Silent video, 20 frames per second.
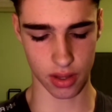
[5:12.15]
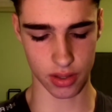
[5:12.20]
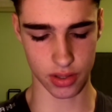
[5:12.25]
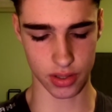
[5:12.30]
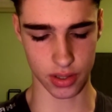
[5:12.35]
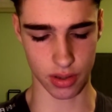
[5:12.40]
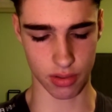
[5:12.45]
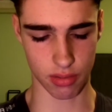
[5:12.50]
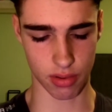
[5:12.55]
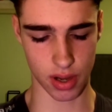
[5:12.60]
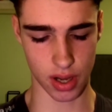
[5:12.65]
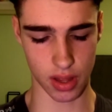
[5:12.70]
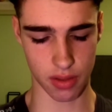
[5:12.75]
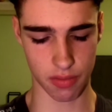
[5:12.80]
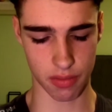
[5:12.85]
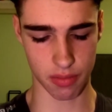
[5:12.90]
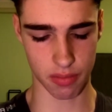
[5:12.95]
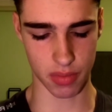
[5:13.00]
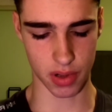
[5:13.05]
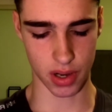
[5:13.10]
So
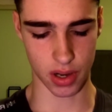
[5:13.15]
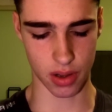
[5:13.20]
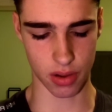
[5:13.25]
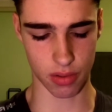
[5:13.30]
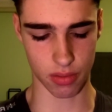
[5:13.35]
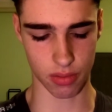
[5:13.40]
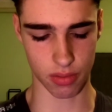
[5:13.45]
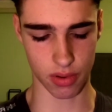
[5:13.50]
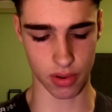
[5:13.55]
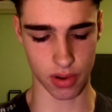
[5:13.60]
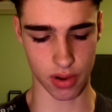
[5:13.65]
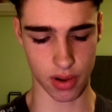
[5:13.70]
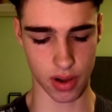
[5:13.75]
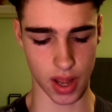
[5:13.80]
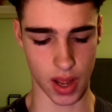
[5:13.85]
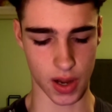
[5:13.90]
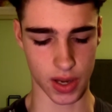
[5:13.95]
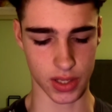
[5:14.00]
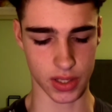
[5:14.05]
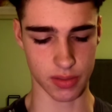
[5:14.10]
leave him alone,
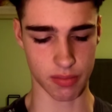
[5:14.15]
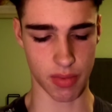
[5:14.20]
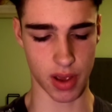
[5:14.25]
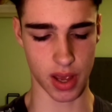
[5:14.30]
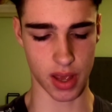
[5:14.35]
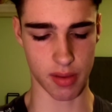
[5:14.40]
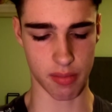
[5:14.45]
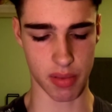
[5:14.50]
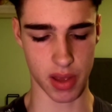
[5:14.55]
and it's my